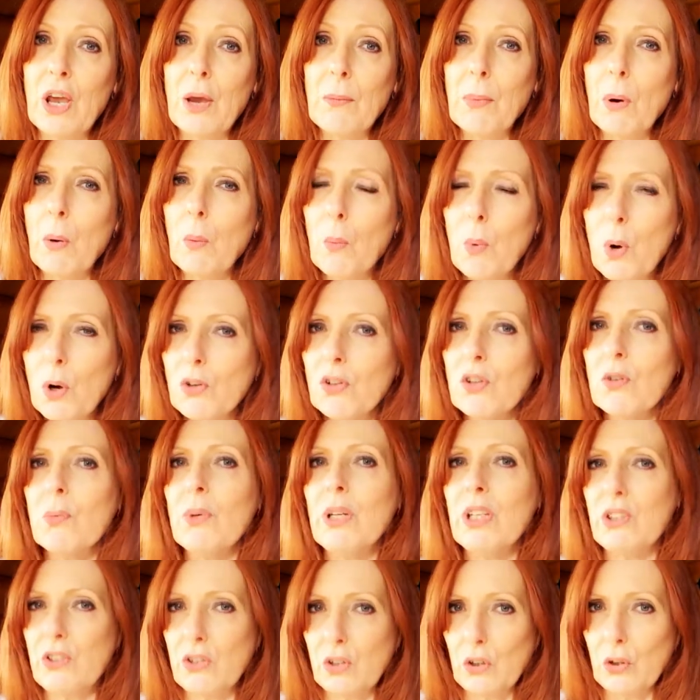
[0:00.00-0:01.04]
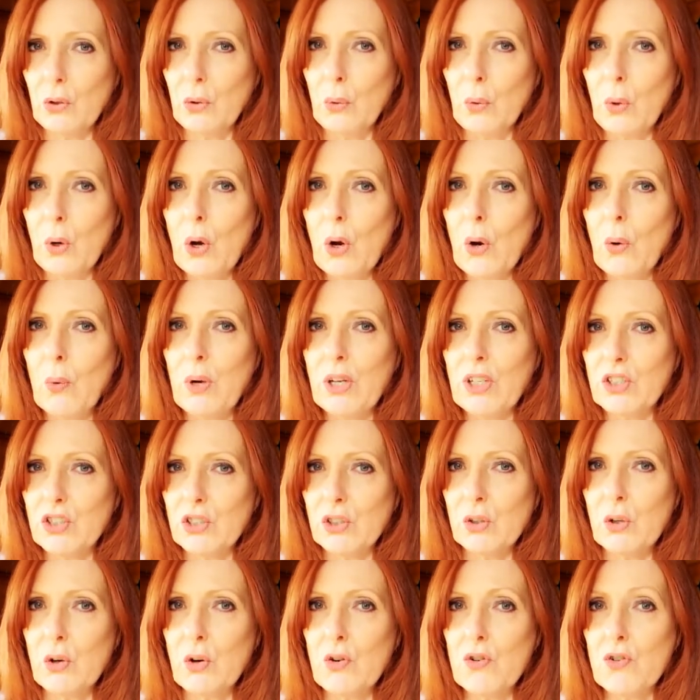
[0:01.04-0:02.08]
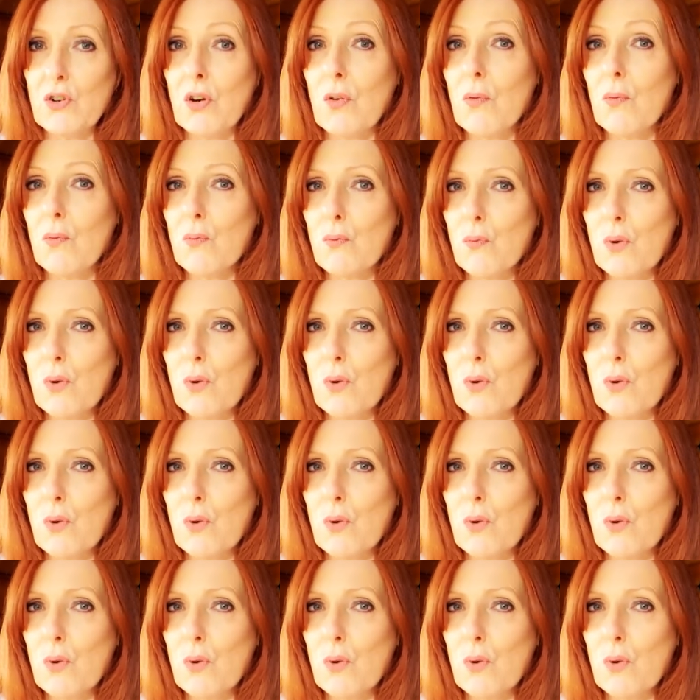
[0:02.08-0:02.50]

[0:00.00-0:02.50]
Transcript: but what do we do when children